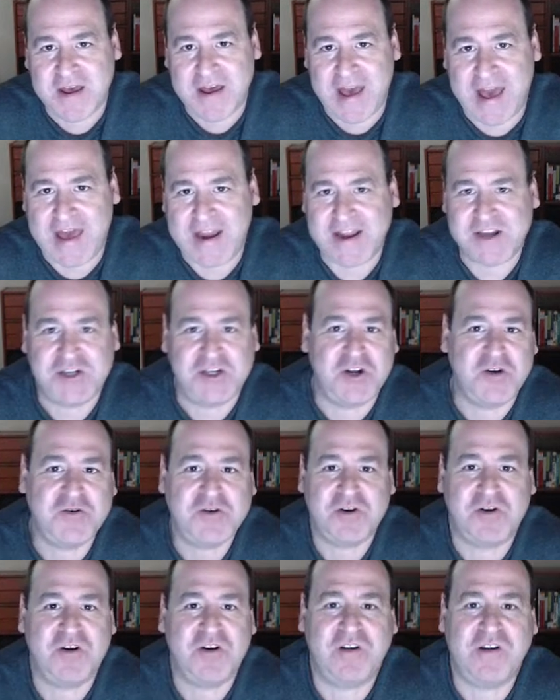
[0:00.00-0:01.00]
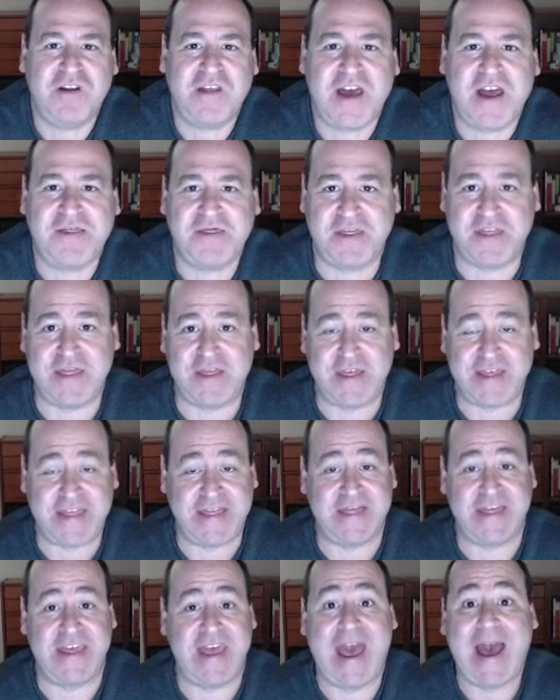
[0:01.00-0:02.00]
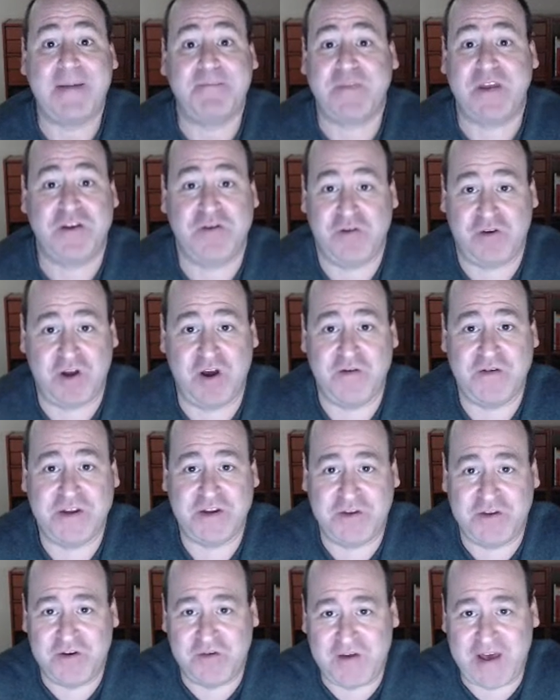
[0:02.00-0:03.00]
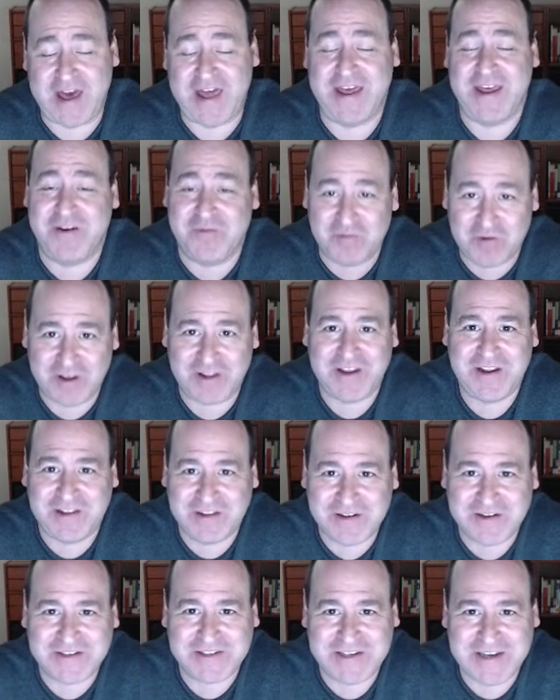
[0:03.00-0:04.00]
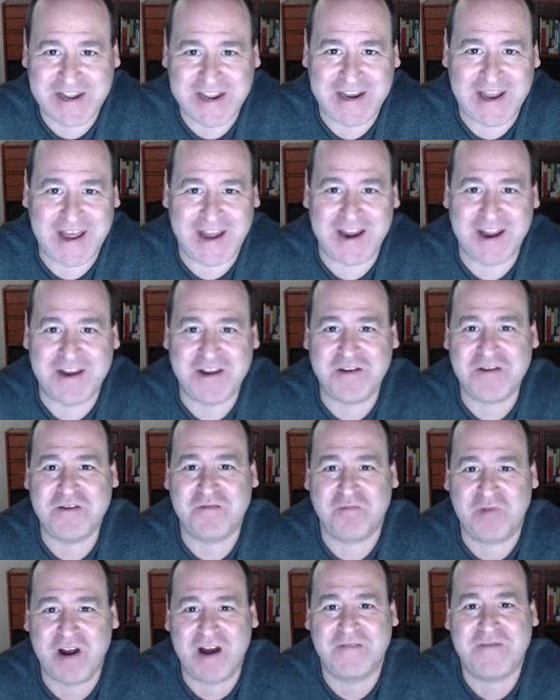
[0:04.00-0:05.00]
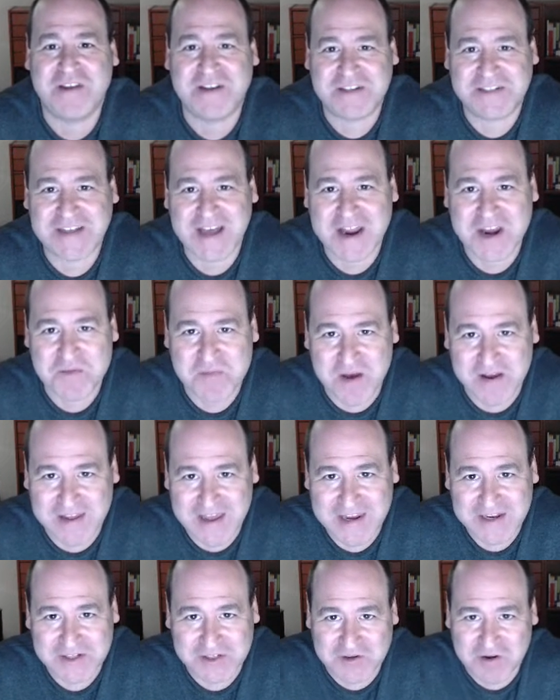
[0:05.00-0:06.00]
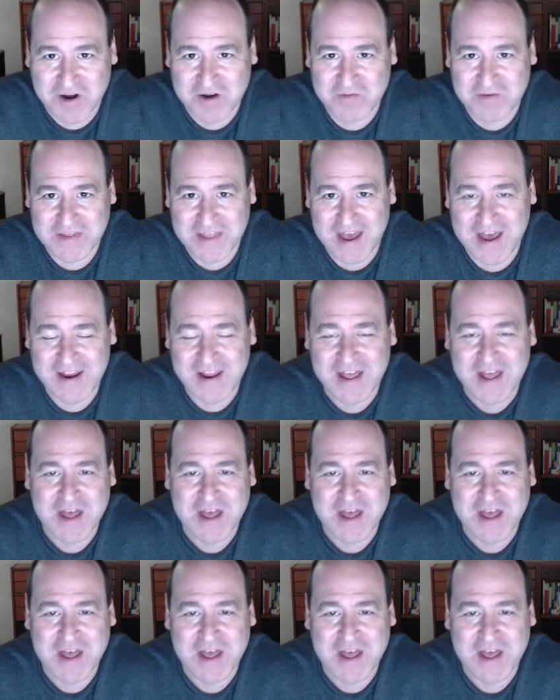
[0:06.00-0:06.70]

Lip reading: And I showed you earlier that the app that you're going to do. And it really looks neat. And I know you're probably excited about getting started with that.